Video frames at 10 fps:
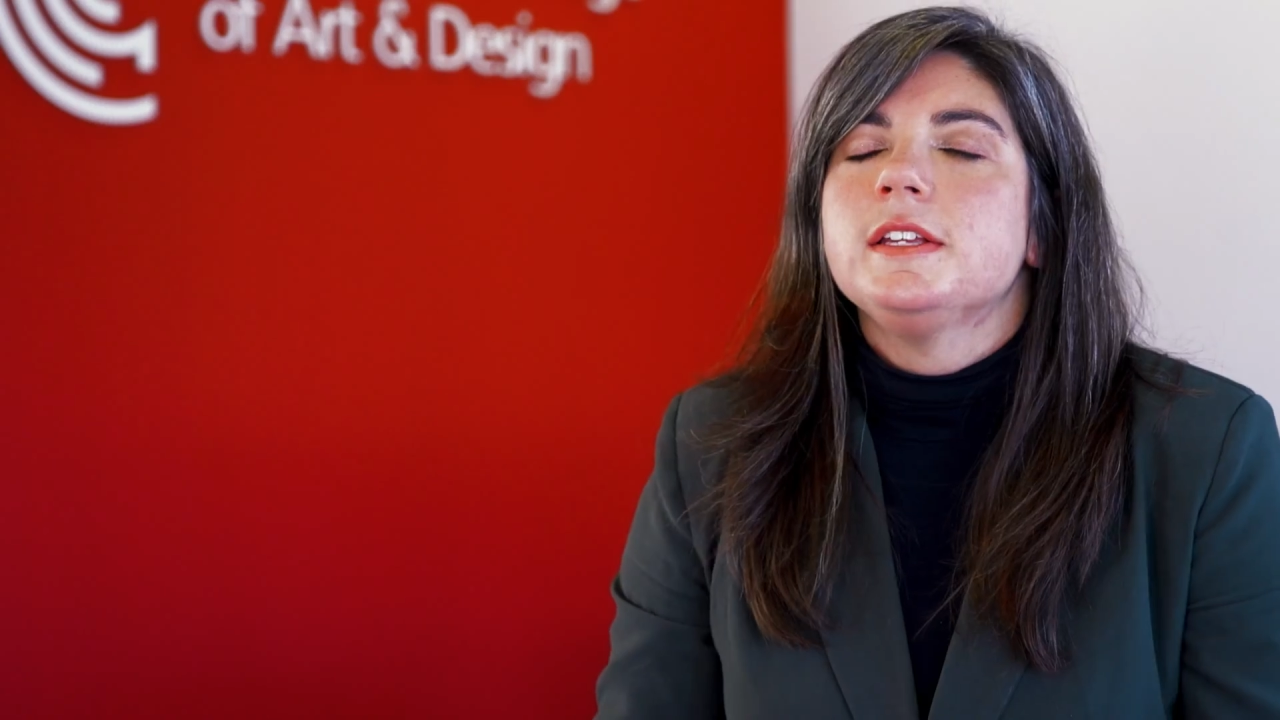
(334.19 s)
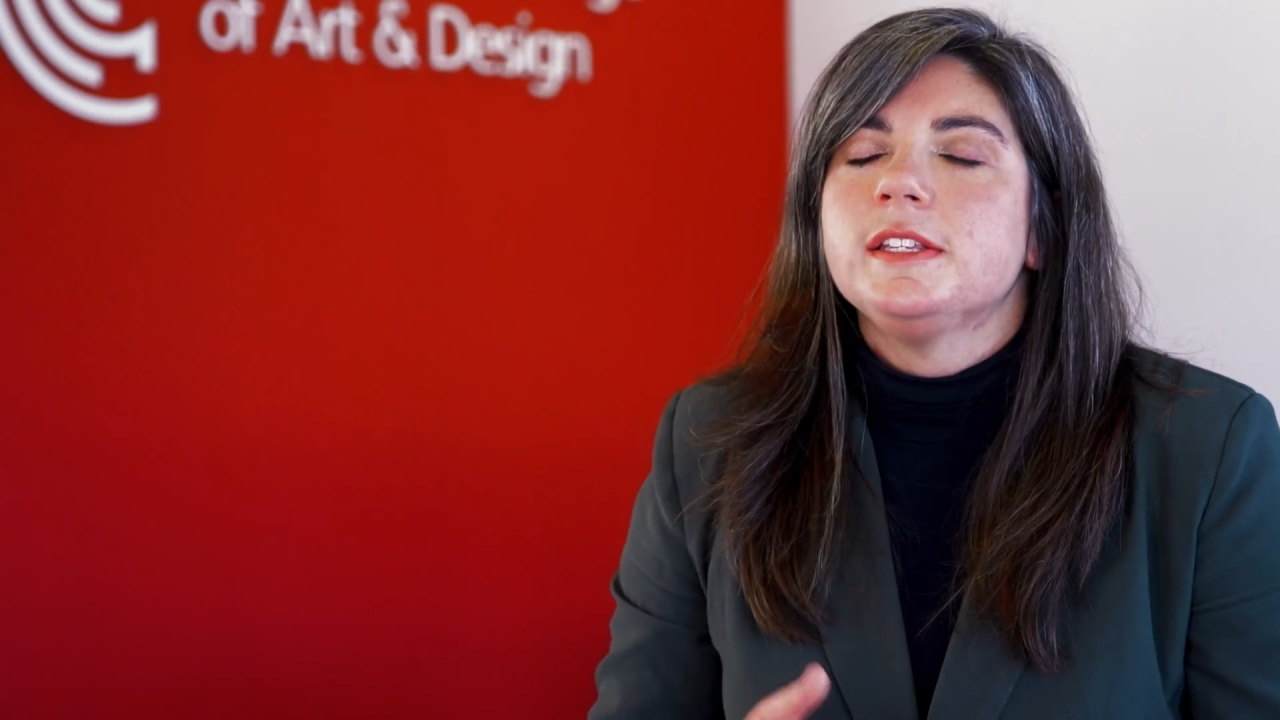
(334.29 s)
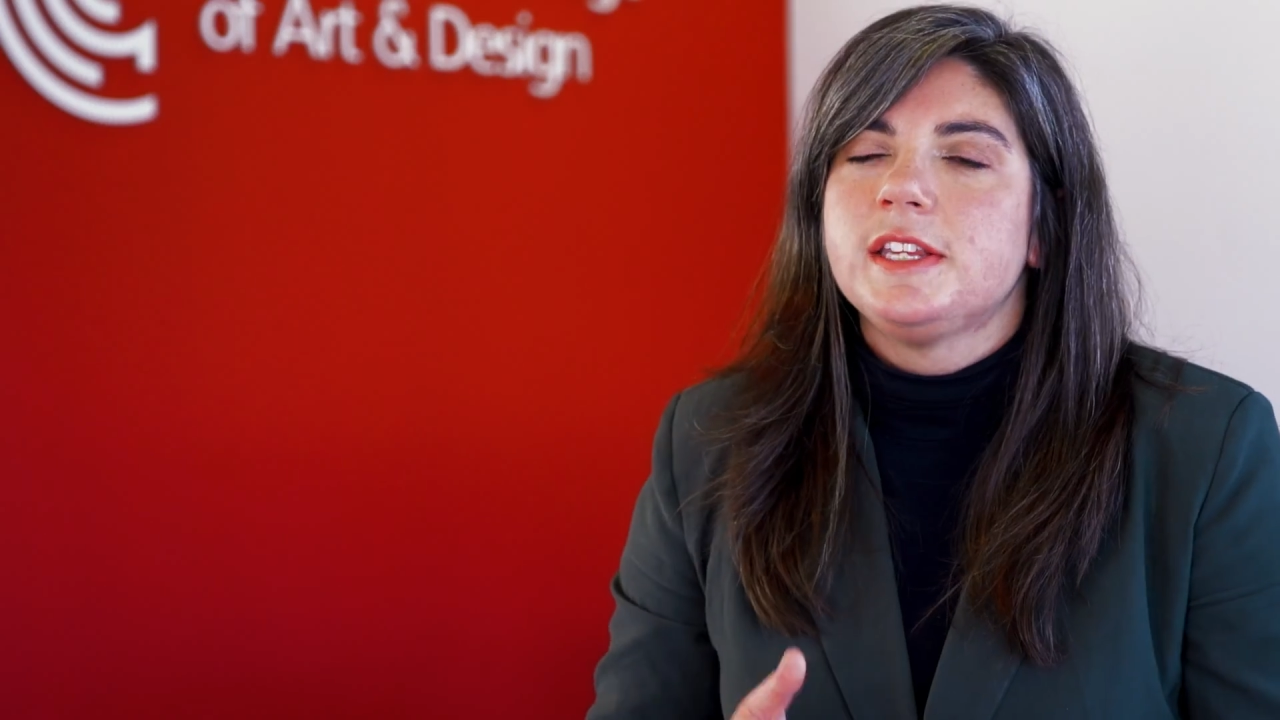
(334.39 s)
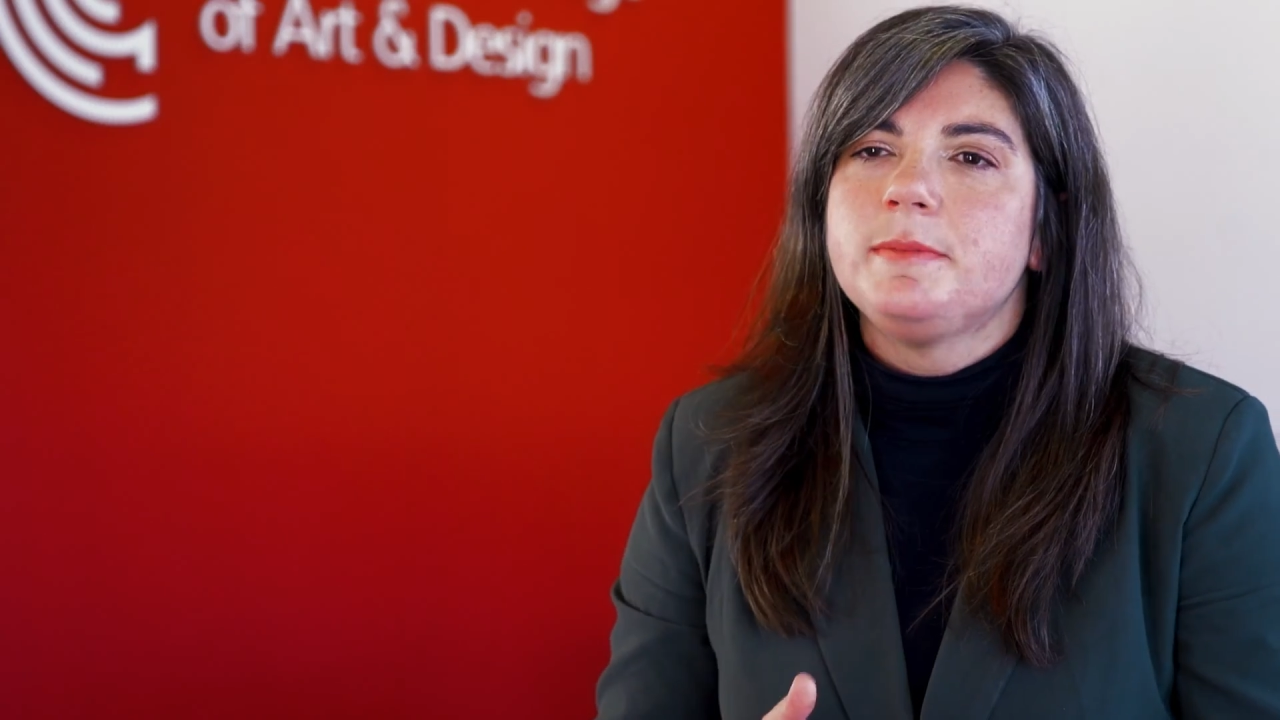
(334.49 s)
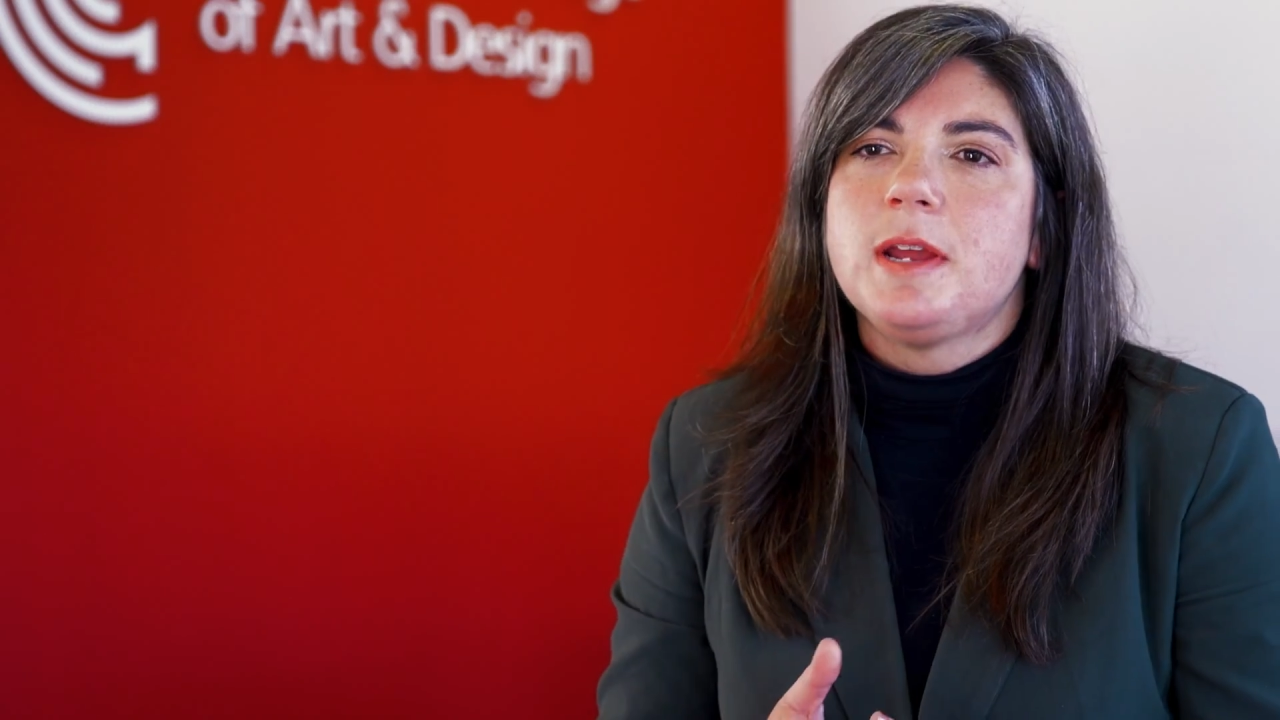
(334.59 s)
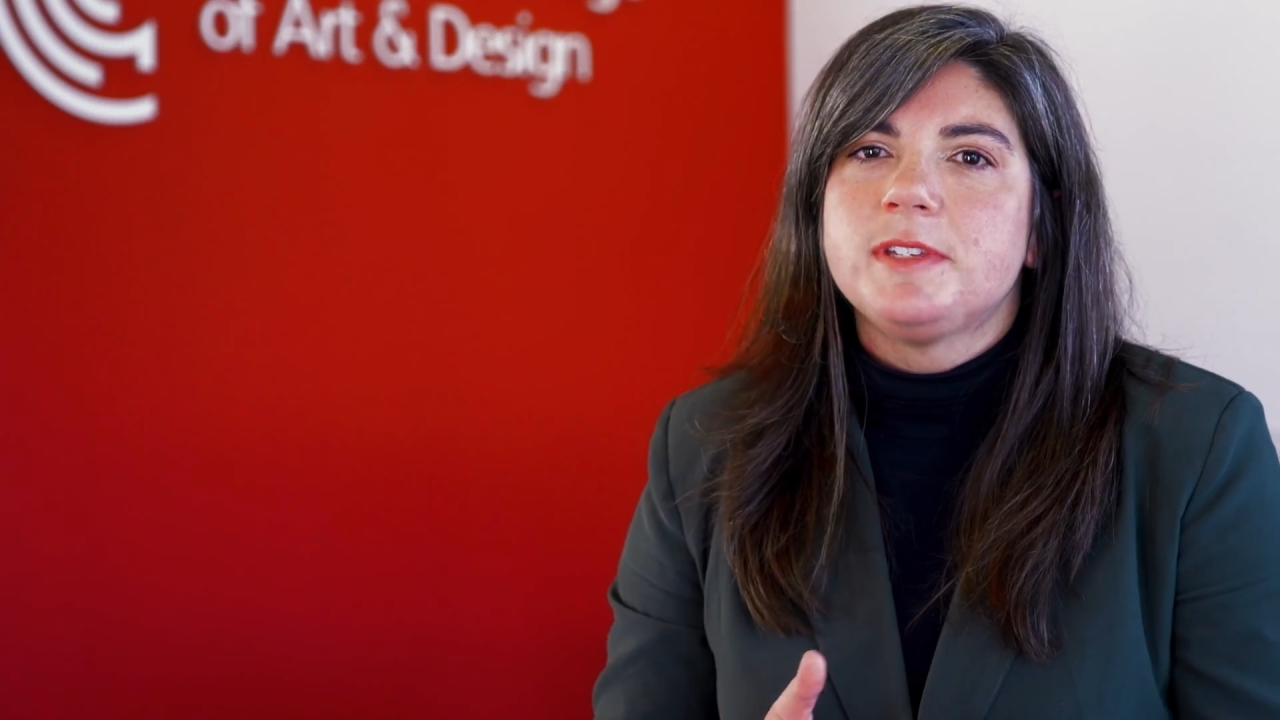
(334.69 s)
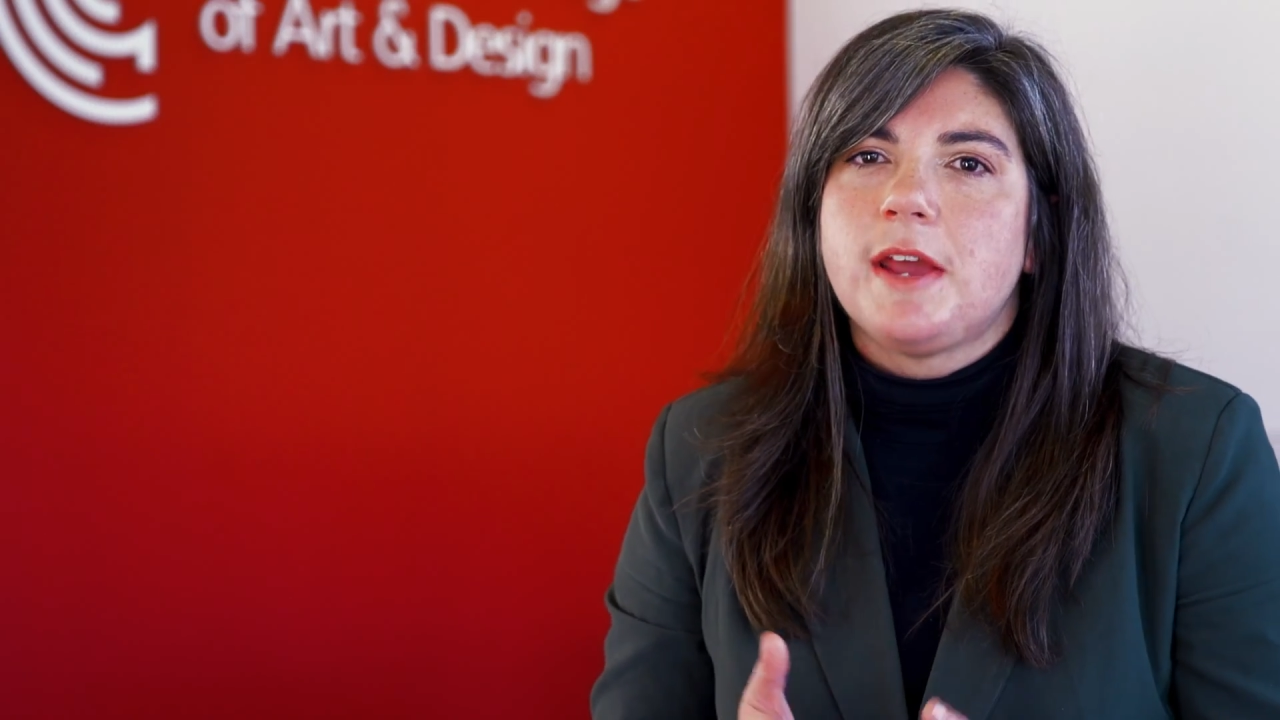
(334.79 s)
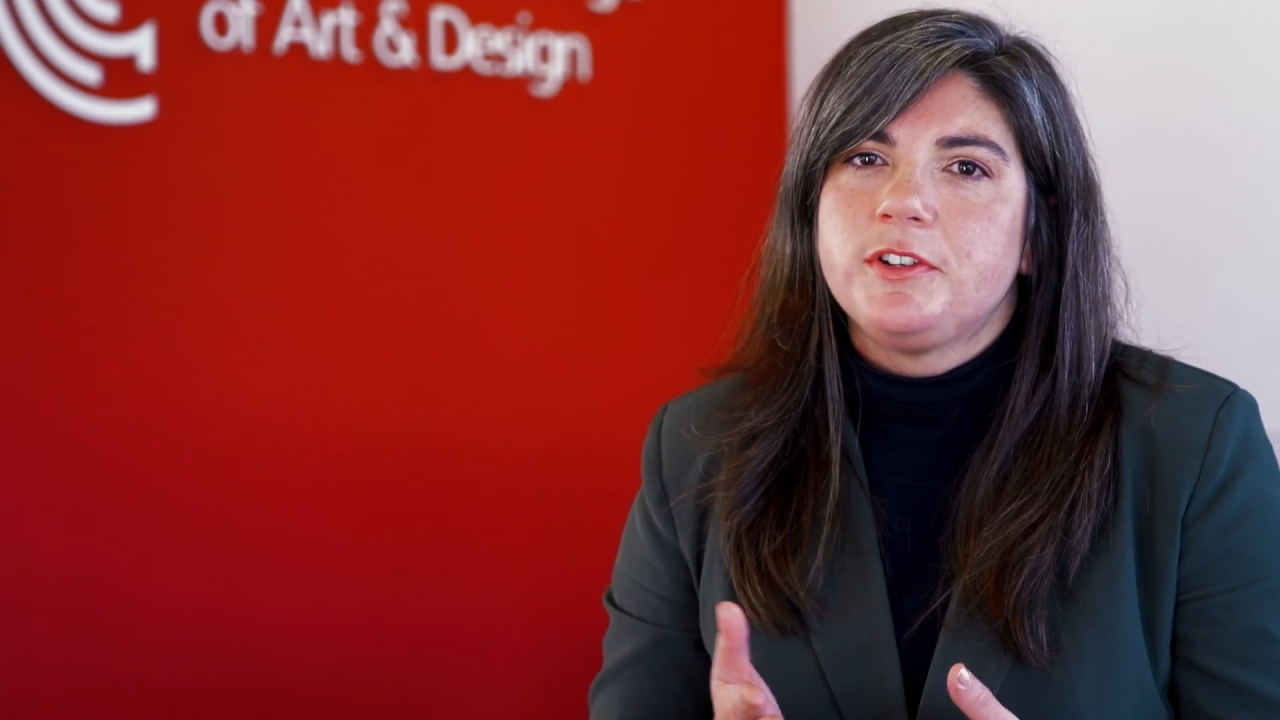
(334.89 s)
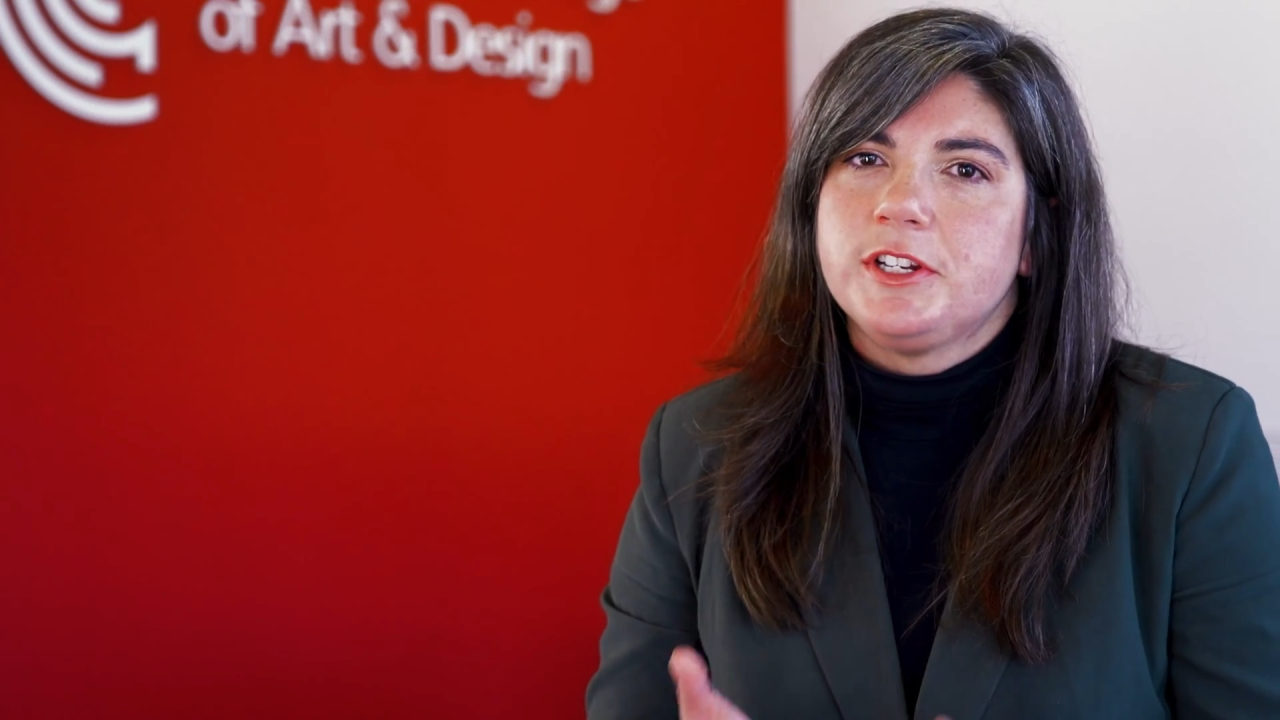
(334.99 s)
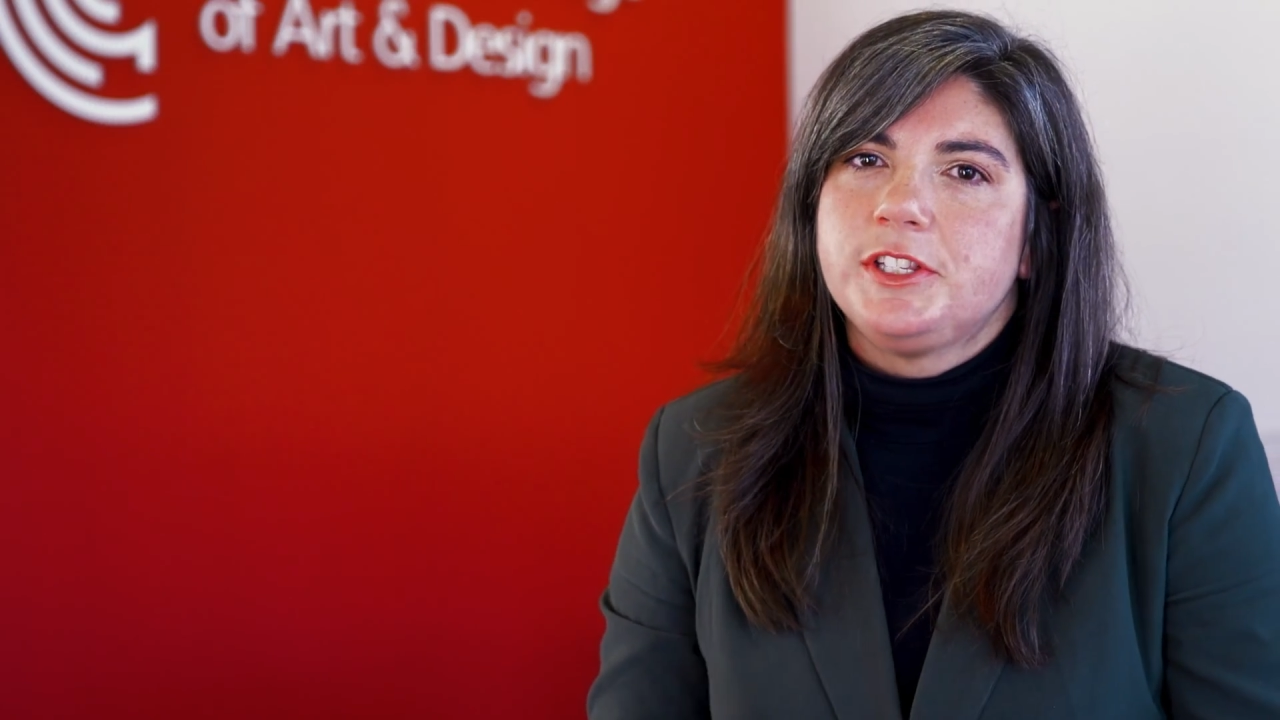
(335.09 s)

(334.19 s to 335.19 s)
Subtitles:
Sometimes after